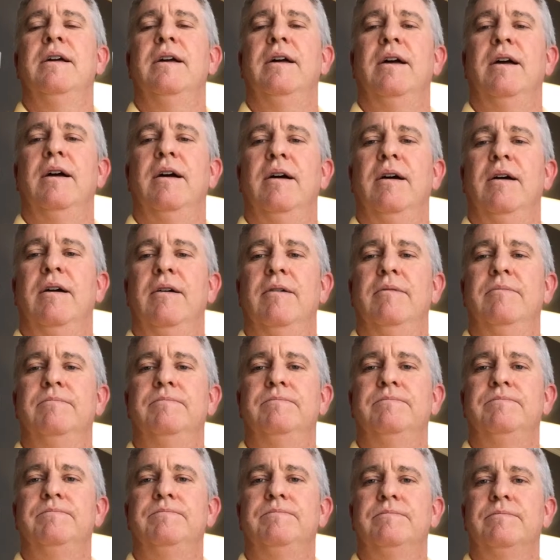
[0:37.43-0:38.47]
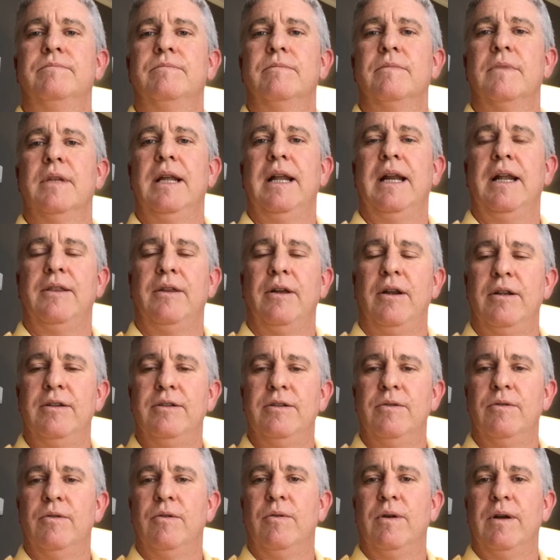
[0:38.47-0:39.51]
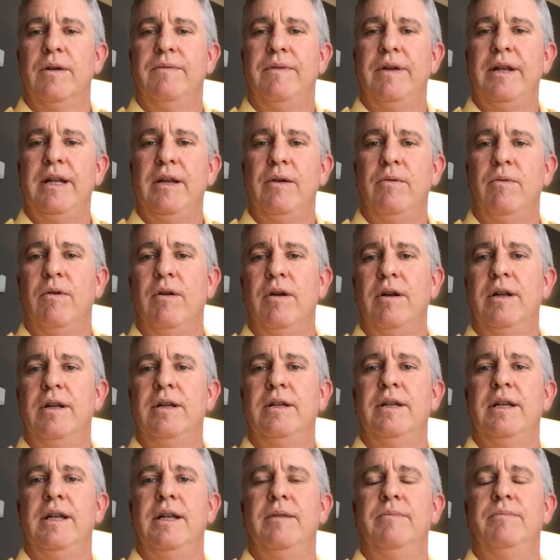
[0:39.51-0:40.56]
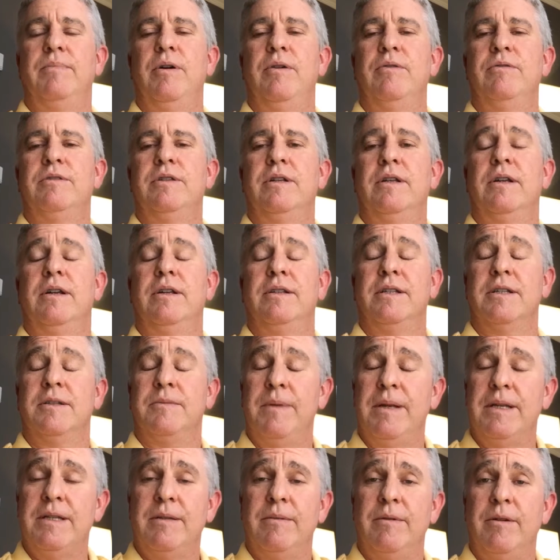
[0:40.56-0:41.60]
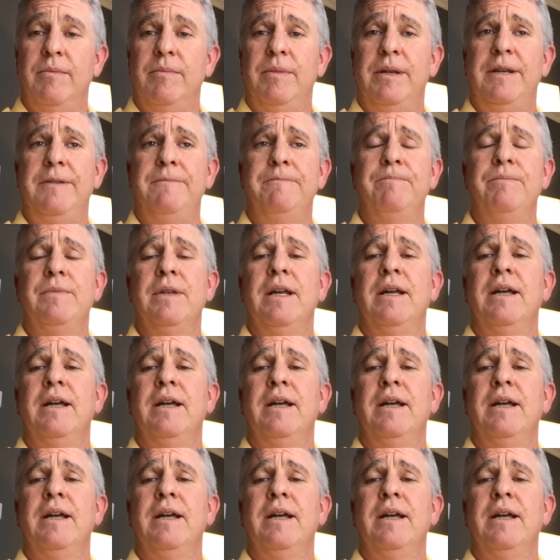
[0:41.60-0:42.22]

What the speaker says: Um, and I thought I'd do a quick video on it and post it because it's meant something to me.